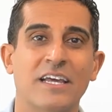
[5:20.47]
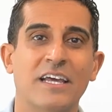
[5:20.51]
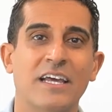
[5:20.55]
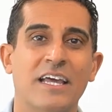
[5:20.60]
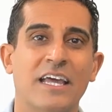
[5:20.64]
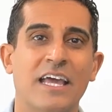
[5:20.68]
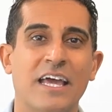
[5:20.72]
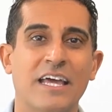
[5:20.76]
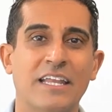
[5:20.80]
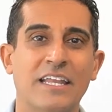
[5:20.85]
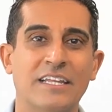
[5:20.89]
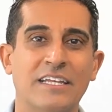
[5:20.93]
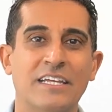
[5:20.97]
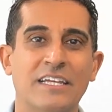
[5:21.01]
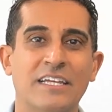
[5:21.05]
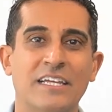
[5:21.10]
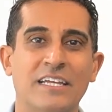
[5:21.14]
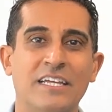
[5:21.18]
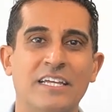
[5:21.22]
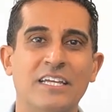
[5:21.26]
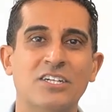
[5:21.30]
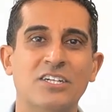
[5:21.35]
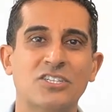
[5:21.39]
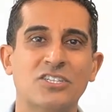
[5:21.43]
And
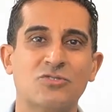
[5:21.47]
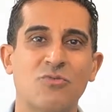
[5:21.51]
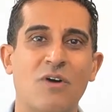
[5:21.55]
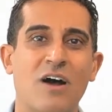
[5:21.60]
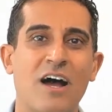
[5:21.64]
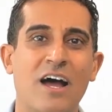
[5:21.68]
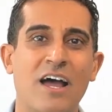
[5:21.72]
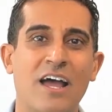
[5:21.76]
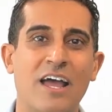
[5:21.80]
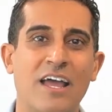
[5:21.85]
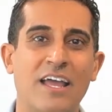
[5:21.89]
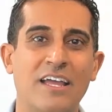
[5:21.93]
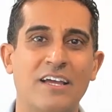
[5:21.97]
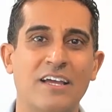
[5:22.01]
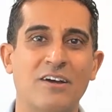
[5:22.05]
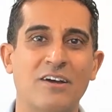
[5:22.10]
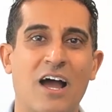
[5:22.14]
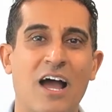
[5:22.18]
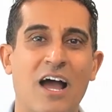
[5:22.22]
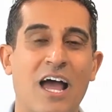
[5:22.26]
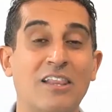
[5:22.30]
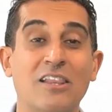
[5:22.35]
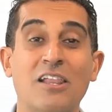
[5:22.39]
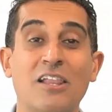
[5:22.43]
here's why
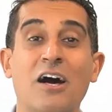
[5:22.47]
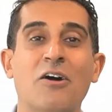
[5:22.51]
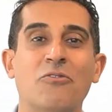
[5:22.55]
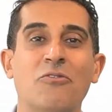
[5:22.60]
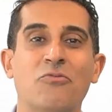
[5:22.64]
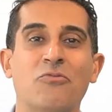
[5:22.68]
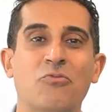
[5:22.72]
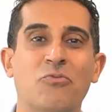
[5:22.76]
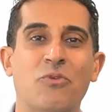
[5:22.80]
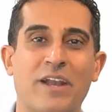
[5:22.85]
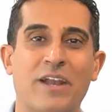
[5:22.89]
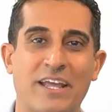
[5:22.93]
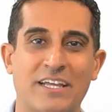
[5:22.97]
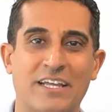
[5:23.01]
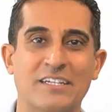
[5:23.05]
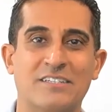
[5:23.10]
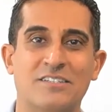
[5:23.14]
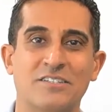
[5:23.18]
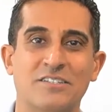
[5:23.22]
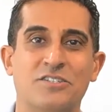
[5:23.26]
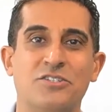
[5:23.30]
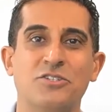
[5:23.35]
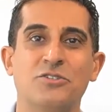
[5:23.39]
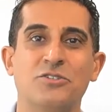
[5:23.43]
I love what I get
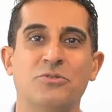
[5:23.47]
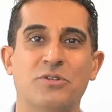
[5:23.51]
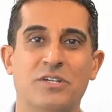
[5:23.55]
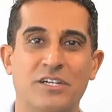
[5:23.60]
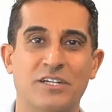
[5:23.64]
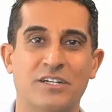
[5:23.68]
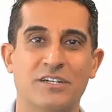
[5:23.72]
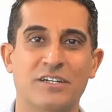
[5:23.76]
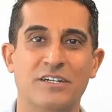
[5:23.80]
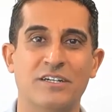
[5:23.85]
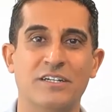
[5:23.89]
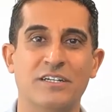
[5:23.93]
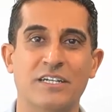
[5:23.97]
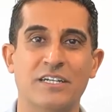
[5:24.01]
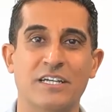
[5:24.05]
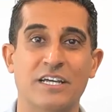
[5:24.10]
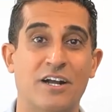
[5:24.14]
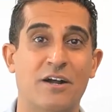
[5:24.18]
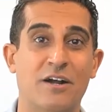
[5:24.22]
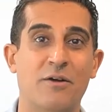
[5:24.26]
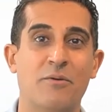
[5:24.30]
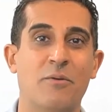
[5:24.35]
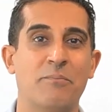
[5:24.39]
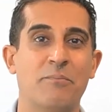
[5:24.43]
to do here in
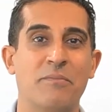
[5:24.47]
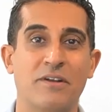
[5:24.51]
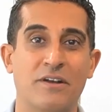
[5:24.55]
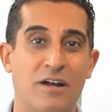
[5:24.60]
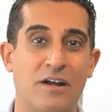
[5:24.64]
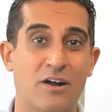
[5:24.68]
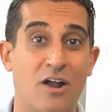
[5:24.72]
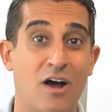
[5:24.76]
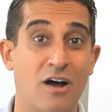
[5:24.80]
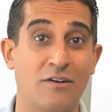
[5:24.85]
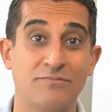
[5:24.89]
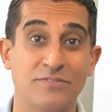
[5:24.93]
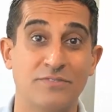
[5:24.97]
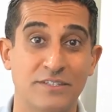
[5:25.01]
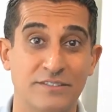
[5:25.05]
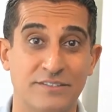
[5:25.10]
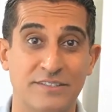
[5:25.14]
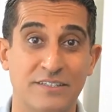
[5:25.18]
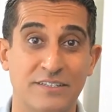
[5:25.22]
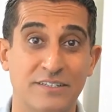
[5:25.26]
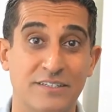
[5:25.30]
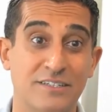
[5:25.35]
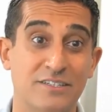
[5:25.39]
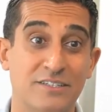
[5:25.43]
our office,
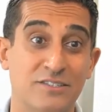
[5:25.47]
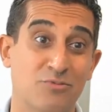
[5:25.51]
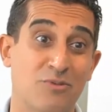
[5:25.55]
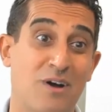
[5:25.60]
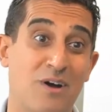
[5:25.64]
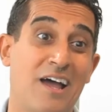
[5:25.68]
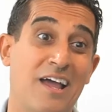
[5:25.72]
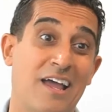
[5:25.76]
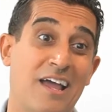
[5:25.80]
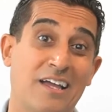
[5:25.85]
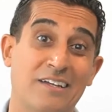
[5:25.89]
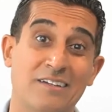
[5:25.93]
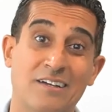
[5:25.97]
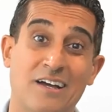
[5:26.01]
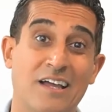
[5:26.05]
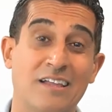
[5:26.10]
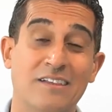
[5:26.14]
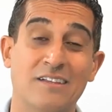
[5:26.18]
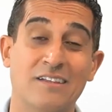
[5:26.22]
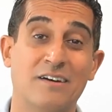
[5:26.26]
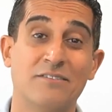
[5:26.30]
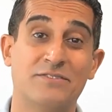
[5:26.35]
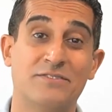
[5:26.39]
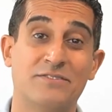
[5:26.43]
and here's why I
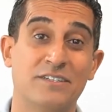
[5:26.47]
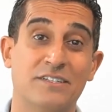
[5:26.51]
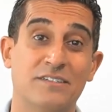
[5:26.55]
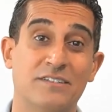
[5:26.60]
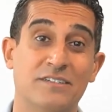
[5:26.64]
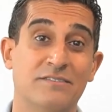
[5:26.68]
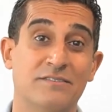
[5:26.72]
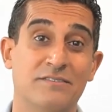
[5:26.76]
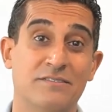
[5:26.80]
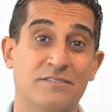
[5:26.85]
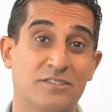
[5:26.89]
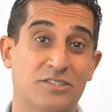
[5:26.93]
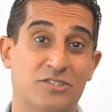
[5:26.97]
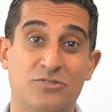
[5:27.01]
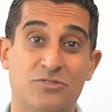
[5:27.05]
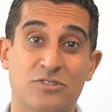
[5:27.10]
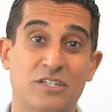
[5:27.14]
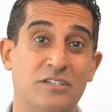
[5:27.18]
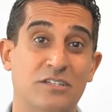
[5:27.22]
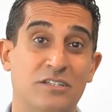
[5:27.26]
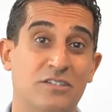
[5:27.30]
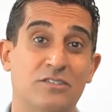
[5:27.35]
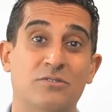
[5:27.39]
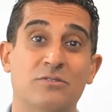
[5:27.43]
love to
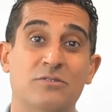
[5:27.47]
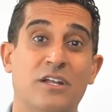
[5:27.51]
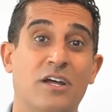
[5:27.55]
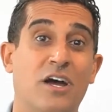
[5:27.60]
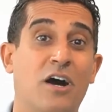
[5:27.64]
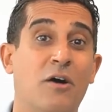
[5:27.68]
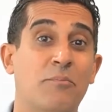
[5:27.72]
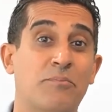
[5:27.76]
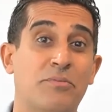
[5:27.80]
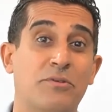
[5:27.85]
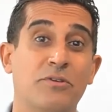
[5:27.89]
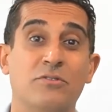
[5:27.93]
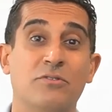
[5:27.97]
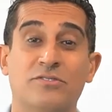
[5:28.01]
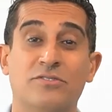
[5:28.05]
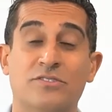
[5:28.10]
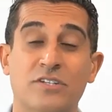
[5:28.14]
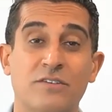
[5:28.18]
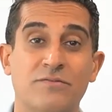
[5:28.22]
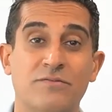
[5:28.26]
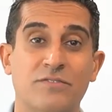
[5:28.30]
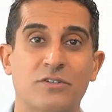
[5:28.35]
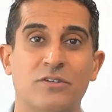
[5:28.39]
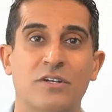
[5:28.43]
treat you and help you and
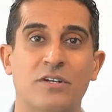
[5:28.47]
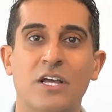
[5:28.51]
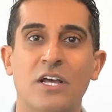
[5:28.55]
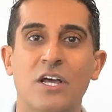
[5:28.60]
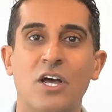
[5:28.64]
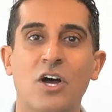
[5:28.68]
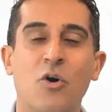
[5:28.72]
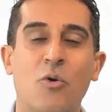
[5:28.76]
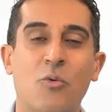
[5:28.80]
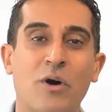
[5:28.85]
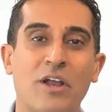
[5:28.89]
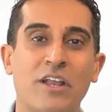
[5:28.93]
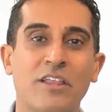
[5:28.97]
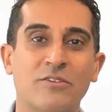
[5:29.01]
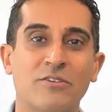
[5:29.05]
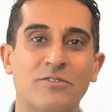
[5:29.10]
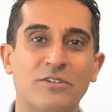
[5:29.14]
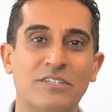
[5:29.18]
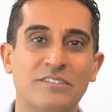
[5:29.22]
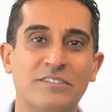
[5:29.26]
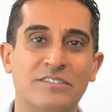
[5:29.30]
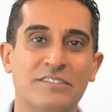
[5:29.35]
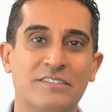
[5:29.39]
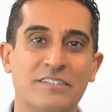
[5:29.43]
serve you. One of the
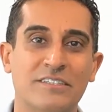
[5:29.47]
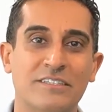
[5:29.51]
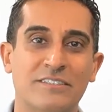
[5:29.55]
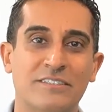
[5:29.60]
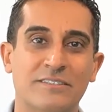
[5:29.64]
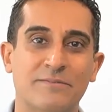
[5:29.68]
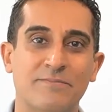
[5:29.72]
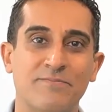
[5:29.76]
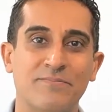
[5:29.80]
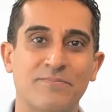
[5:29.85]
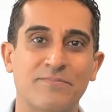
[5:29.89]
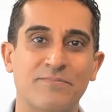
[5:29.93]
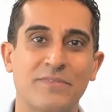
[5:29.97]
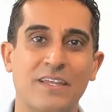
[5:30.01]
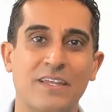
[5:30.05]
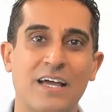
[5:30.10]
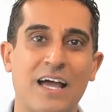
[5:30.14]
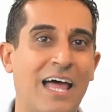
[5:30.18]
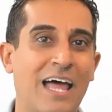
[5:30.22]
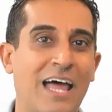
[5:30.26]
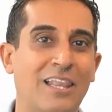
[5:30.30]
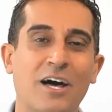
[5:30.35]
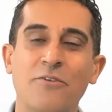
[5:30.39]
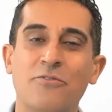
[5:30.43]
reasons is
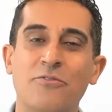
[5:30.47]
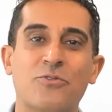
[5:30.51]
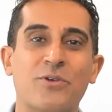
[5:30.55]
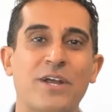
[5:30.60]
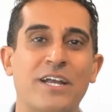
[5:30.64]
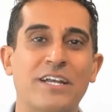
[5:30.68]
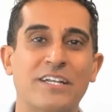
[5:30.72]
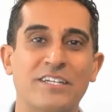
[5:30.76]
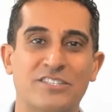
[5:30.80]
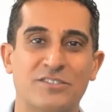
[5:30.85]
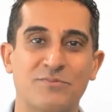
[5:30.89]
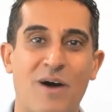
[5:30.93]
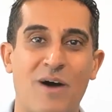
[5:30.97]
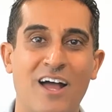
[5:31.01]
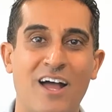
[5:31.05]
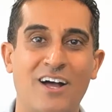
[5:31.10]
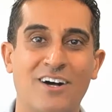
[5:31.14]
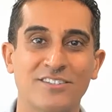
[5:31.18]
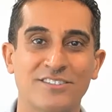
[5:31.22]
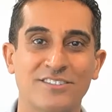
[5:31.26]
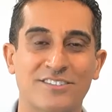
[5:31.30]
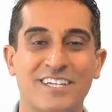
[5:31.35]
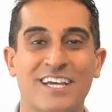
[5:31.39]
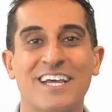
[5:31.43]
I love creating
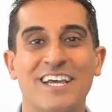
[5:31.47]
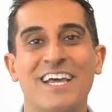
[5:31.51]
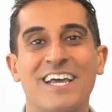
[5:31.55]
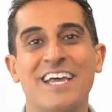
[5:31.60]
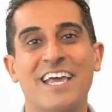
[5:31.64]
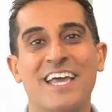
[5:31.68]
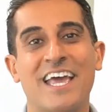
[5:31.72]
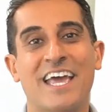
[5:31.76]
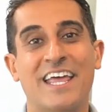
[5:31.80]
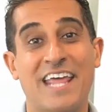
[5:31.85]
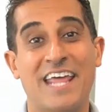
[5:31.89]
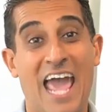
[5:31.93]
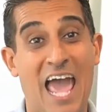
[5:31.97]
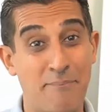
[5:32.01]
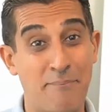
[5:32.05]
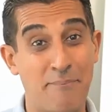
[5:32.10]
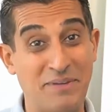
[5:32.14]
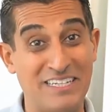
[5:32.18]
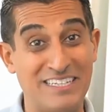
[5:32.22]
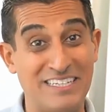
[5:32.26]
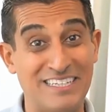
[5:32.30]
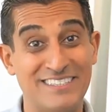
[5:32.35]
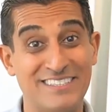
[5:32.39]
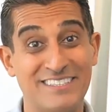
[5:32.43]
smiles and
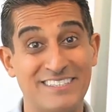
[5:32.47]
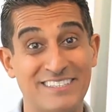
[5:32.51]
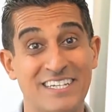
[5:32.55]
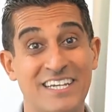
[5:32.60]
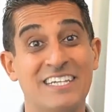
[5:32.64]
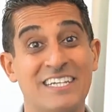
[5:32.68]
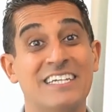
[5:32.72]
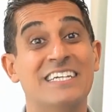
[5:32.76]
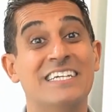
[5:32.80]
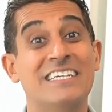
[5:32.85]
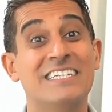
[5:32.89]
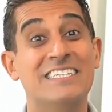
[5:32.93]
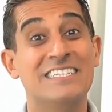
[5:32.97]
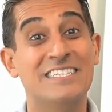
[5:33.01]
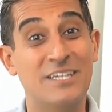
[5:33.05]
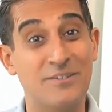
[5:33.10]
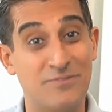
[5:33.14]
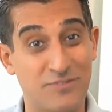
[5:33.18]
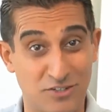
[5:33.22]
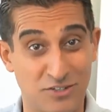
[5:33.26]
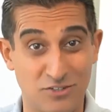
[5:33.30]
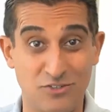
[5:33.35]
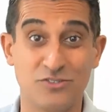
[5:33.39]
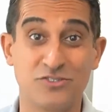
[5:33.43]
happiness in
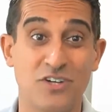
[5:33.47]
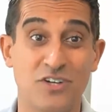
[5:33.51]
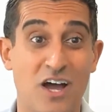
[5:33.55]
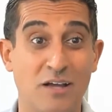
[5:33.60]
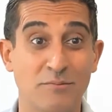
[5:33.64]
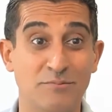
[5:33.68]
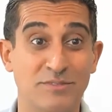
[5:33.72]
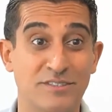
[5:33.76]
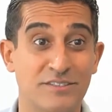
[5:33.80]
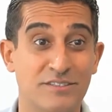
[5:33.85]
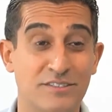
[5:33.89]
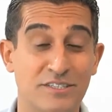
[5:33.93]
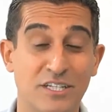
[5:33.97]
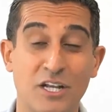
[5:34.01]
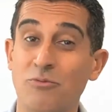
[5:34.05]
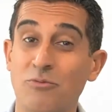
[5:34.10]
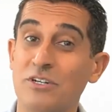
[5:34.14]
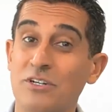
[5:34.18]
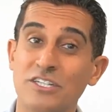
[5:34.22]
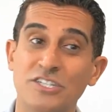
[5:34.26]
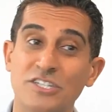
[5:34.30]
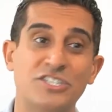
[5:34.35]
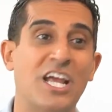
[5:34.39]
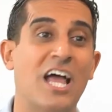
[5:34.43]
difficult times.
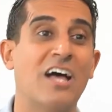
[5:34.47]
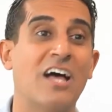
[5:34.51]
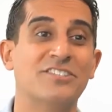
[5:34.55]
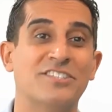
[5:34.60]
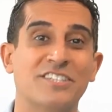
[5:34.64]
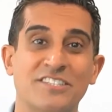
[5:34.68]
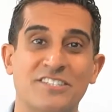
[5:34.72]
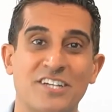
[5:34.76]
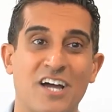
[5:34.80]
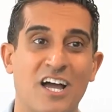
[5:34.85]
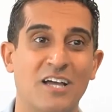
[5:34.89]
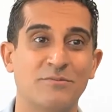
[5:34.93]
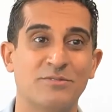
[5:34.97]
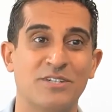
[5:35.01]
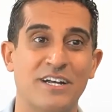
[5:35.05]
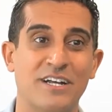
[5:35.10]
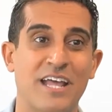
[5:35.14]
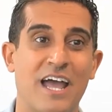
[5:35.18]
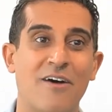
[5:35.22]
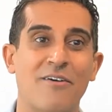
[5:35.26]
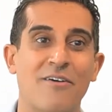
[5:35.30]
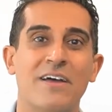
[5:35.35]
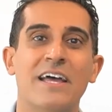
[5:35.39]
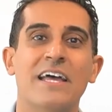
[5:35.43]
We're in challenging times right
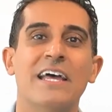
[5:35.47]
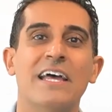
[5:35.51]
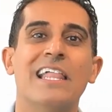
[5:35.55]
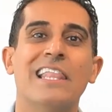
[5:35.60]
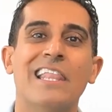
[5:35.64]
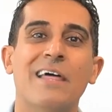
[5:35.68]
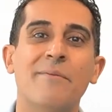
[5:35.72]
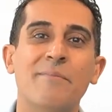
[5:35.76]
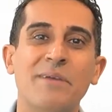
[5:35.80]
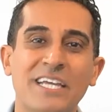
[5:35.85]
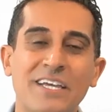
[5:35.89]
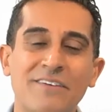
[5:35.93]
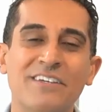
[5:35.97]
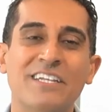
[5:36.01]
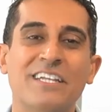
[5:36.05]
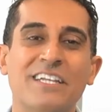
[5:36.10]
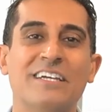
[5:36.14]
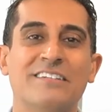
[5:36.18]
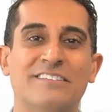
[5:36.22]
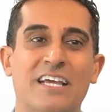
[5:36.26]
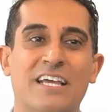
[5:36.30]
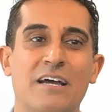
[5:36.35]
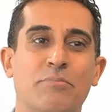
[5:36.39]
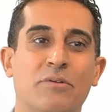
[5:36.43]
now. Let me give you an
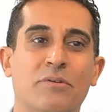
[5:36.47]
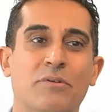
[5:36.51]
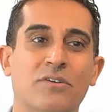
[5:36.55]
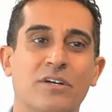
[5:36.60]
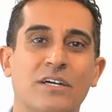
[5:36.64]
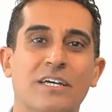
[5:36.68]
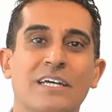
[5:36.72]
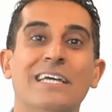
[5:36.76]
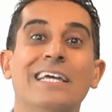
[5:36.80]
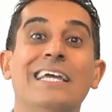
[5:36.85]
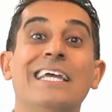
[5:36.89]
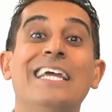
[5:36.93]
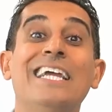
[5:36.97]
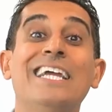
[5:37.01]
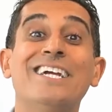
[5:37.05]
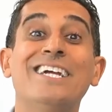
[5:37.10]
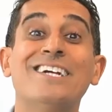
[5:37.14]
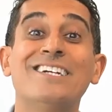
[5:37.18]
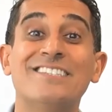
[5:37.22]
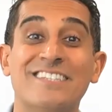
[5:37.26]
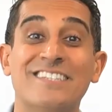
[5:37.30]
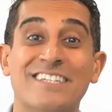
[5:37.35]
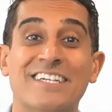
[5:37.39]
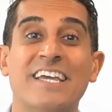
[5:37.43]
example.
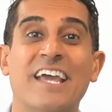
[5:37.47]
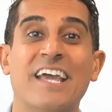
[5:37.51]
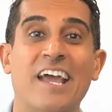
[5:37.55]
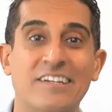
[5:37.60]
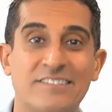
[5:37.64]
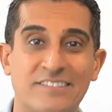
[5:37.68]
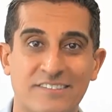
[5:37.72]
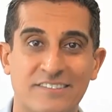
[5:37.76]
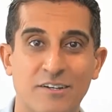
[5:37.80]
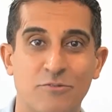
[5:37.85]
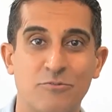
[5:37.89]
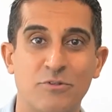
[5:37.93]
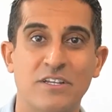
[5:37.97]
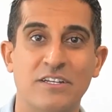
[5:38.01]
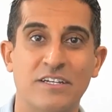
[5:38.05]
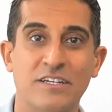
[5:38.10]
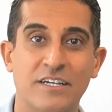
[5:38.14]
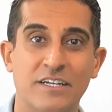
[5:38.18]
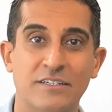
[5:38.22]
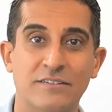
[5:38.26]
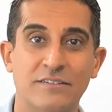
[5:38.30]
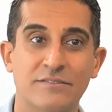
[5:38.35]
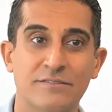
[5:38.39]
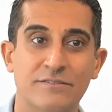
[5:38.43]
Here's a case that we
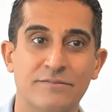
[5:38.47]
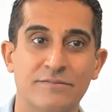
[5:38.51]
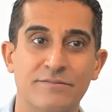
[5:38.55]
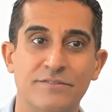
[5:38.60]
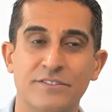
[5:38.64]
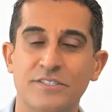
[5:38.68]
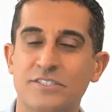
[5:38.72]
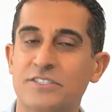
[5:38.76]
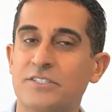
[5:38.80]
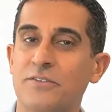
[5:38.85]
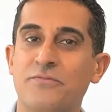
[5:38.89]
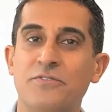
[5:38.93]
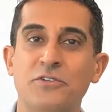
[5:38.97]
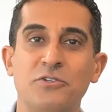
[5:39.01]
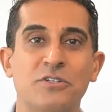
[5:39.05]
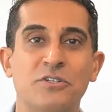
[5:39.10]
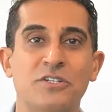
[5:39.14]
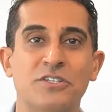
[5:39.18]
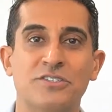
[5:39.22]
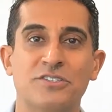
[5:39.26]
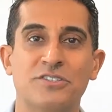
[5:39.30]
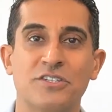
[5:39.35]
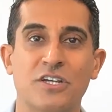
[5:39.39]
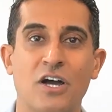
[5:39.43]
did just a few
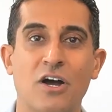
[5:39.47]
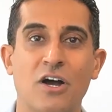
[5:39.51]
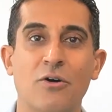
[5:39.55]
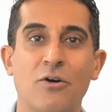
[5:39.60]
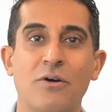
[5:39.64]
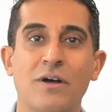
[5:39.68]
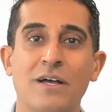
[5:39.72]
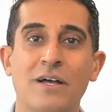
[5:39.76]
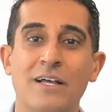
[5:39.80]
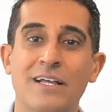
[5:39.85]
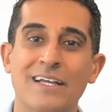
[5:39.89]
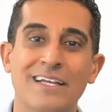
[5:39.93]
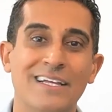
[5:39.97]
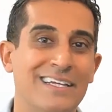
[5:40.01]
years ago.